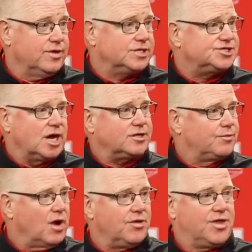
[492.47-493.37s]
It's not the
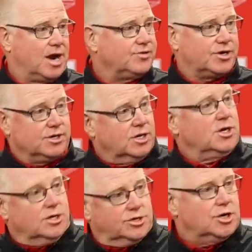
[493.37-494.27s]
brother that I'm going to,
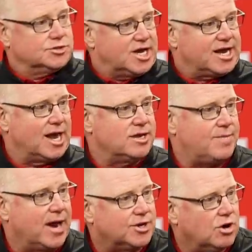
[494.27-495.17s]
you know, take out in the
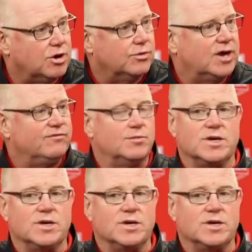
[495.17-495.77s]
backyard or whatever.